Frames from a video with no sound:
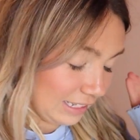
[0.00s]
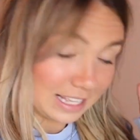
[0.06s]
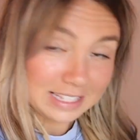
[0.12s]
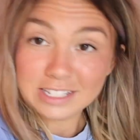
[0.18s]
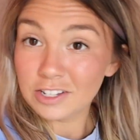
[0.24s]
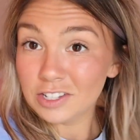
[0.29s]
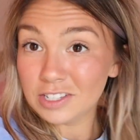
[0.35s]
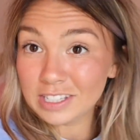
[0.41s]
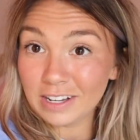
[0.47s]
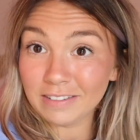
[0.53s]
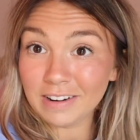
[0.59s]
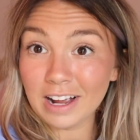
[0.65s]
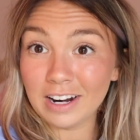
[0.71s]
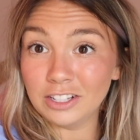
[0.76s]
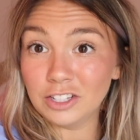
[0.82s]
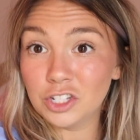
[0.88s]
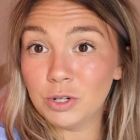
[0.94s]
let's just get
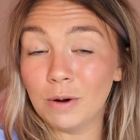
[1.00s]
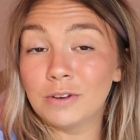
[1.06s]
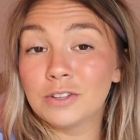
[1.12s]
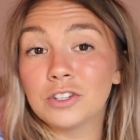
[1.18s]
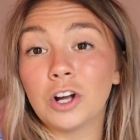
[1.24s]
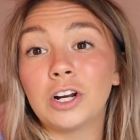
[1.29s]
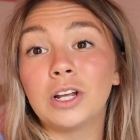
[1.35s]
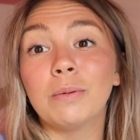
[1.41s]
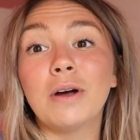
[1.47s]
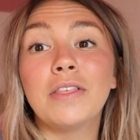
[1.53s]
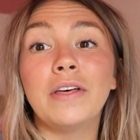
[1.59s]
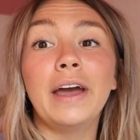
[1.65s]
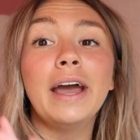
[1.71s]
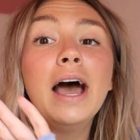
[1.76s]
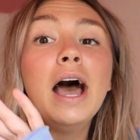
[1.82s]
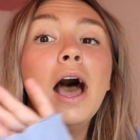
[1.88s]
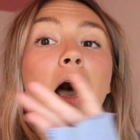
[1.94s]
right onto it. starting with
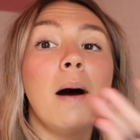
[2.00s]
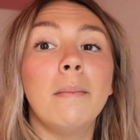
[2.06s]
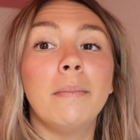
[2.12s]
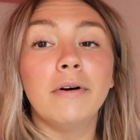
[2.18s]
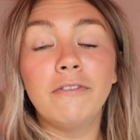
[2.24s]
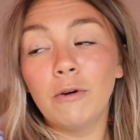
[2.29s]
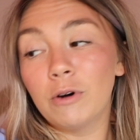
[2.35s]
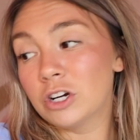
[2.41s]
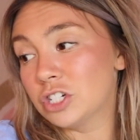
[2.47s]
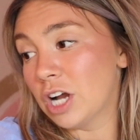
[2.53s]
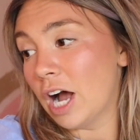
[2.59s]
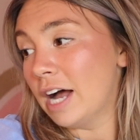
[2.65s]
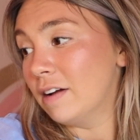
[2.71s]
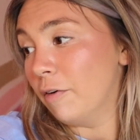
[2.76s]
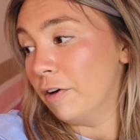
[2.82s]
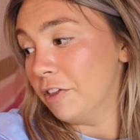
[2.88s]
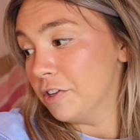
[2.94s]
a before
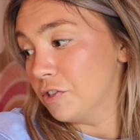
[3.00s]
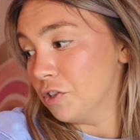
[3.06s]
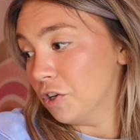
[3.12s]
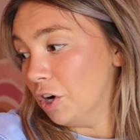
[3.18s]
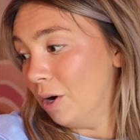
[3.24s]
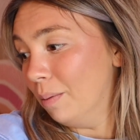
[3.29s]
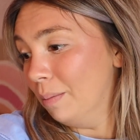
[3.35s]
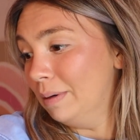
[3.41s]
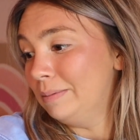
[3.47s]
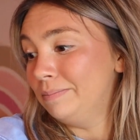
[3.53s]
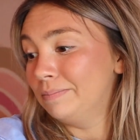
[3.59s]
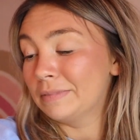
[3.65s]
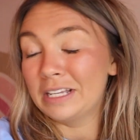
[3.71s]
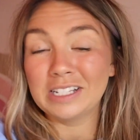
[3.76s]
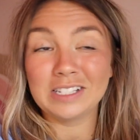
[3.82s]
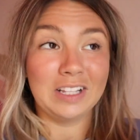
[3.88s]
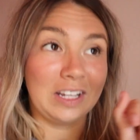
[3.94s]
shot what this room
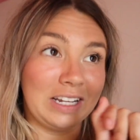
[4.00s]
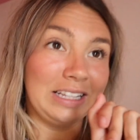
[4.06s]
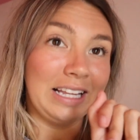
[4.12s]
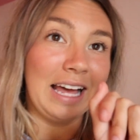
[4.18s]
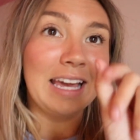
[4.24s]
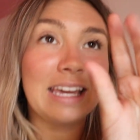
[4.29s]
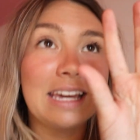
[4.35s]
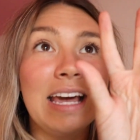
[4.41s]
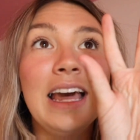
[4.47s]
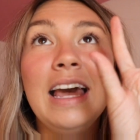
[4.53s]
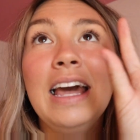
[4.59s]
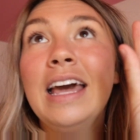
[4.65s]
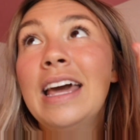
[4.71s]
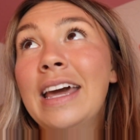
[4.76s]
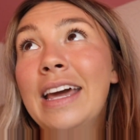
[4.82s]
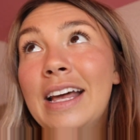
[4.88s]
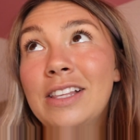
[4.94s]
is looking like
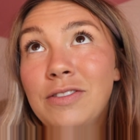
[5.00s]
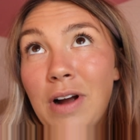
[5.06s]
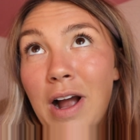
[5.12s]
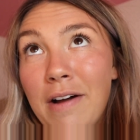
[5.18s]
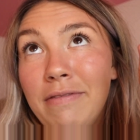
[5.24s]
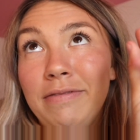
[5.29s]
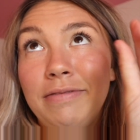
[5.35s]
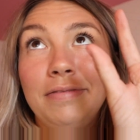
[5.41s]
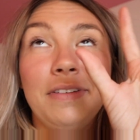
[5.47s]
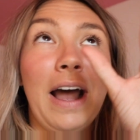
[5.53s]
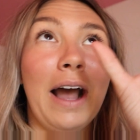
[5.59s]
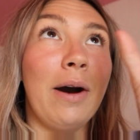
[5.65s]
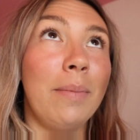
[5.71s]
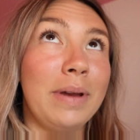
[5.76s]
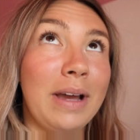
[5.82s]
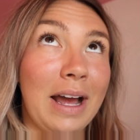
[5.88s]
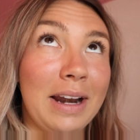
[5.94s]
it's rough, I'll be